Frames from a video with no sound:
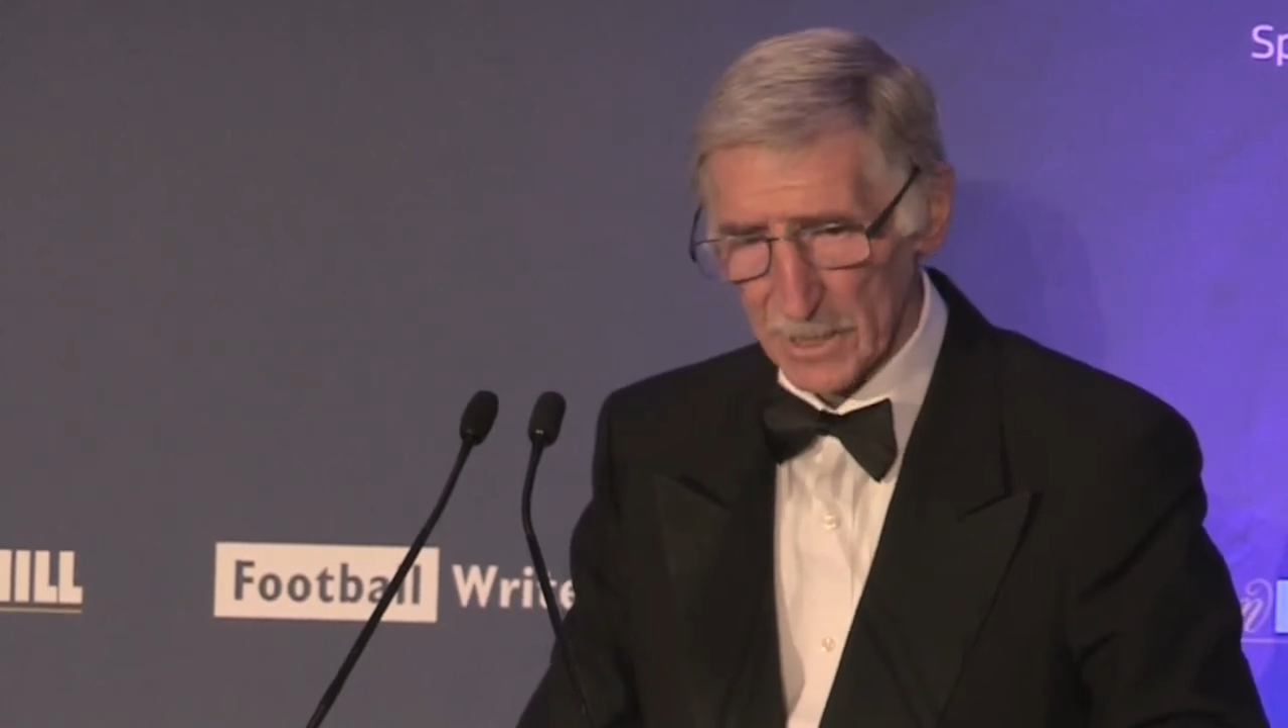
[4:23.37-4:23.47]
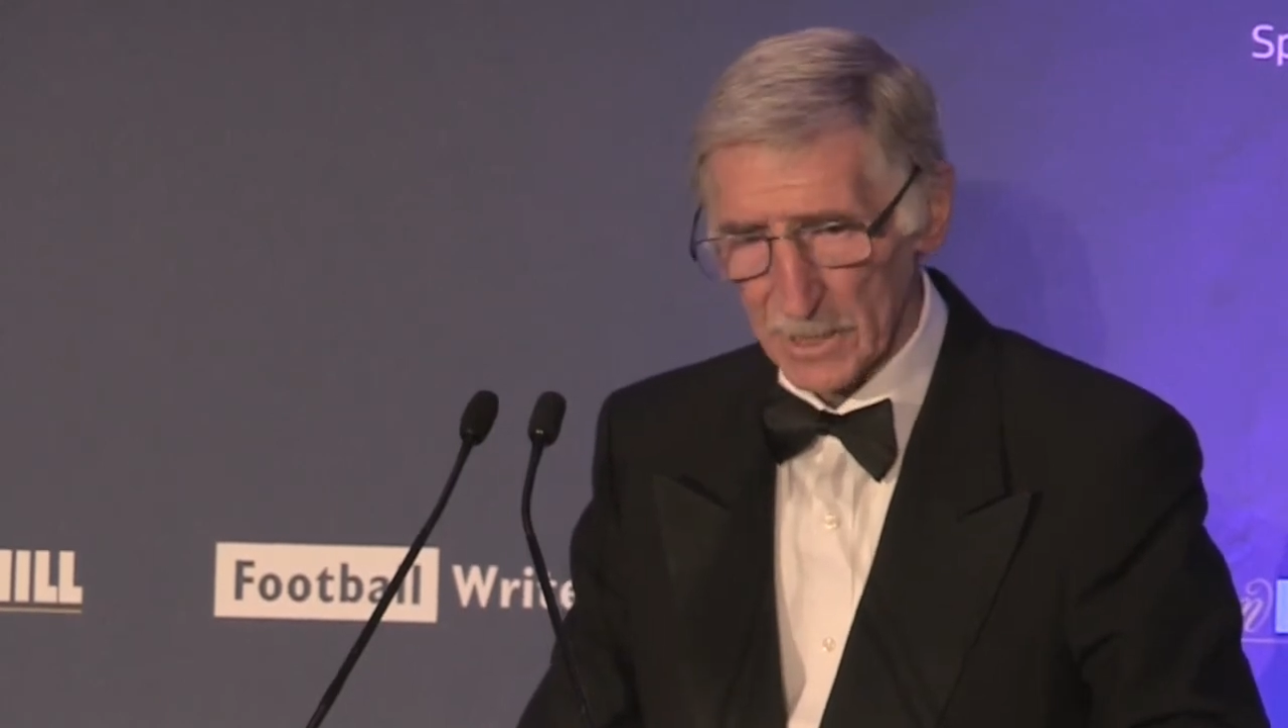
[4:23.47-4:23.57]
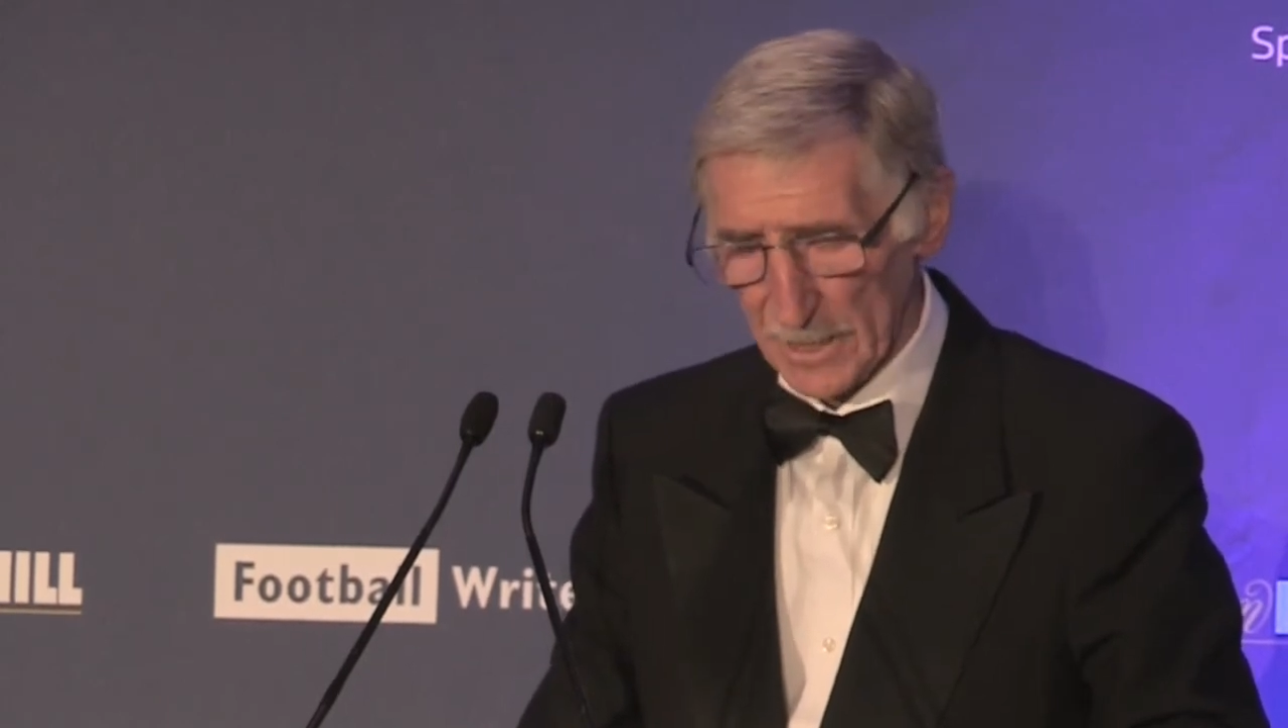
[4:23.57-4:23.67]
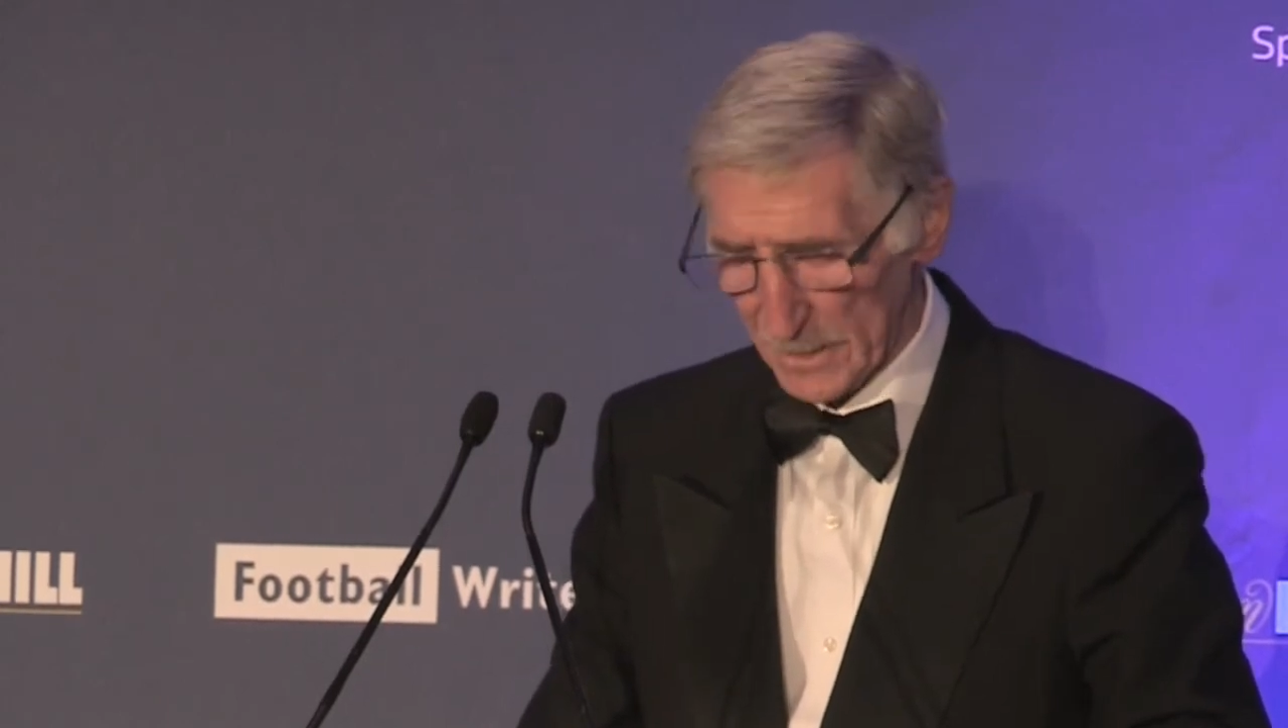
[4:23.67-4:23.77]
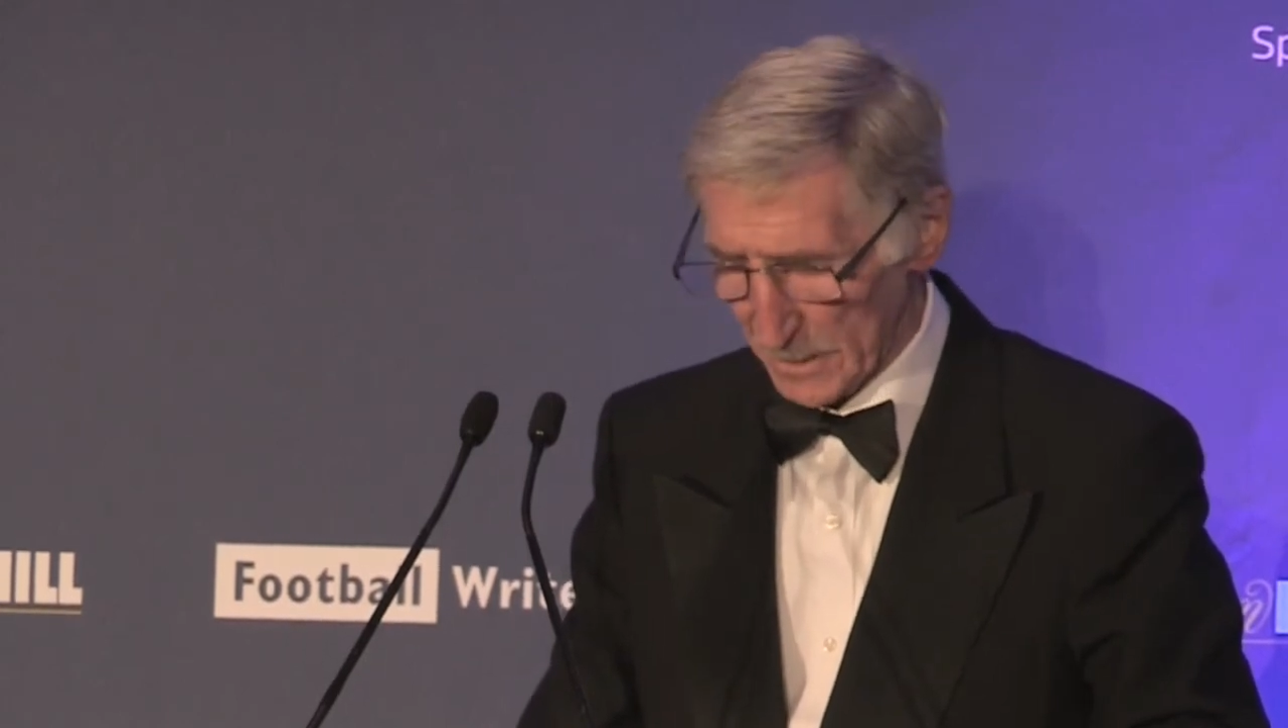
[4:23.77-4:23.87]

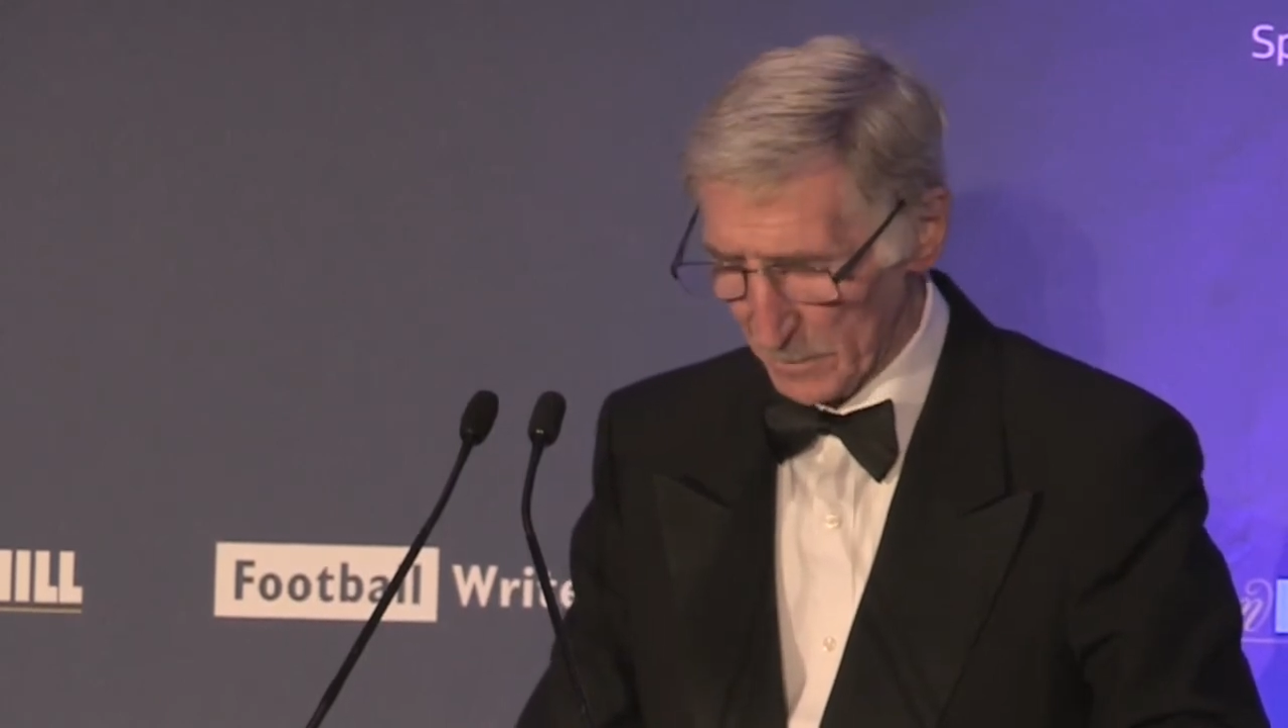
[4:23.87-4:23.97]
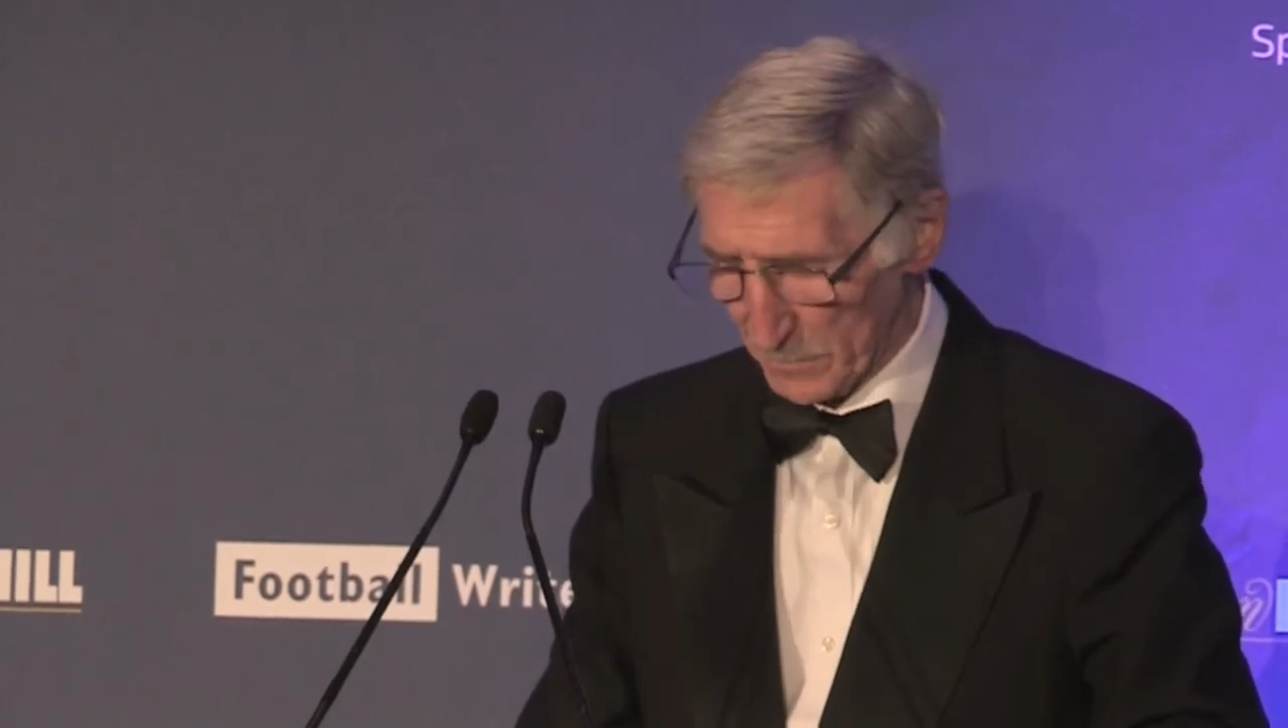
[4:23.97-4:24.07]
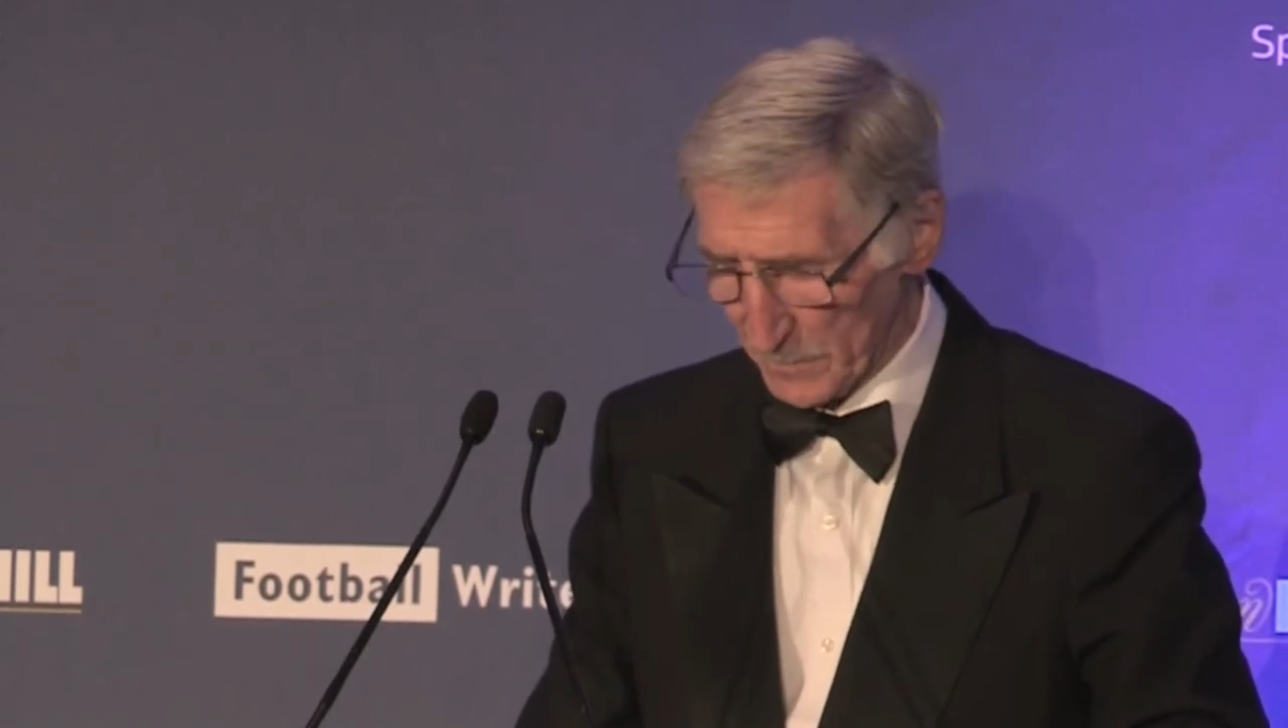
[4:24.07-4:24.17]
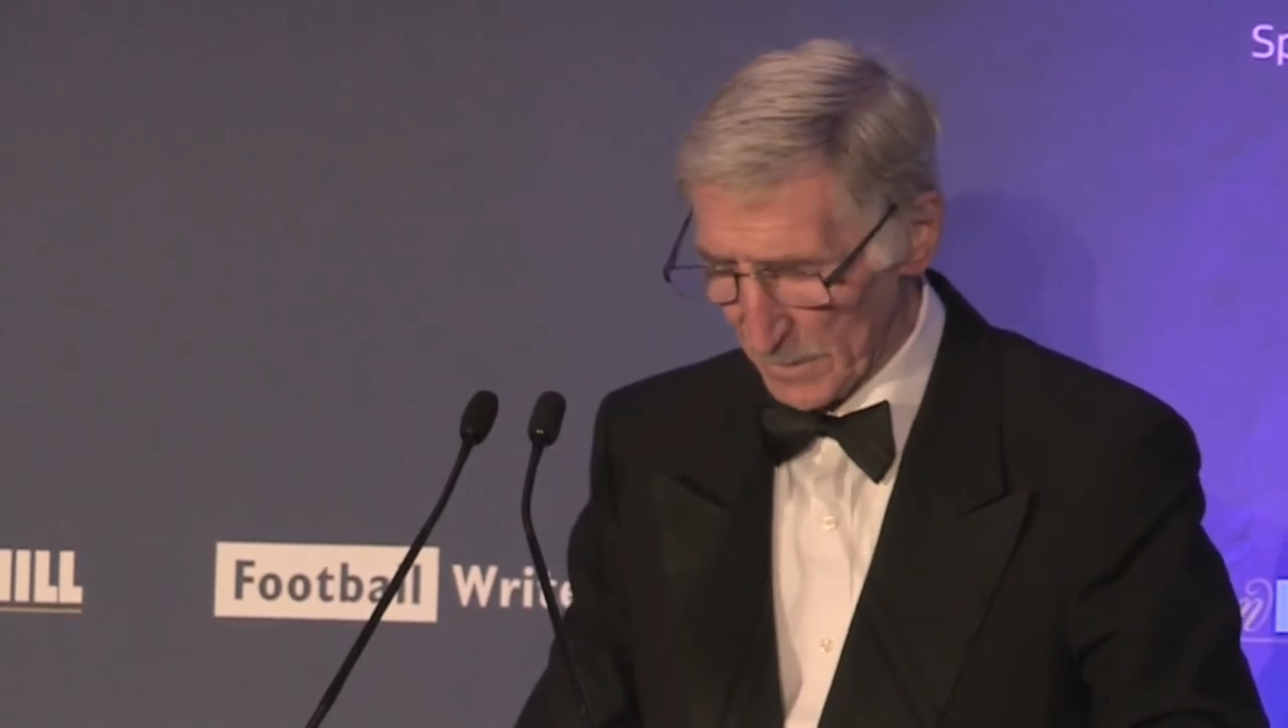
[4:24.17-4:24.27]
Stadium.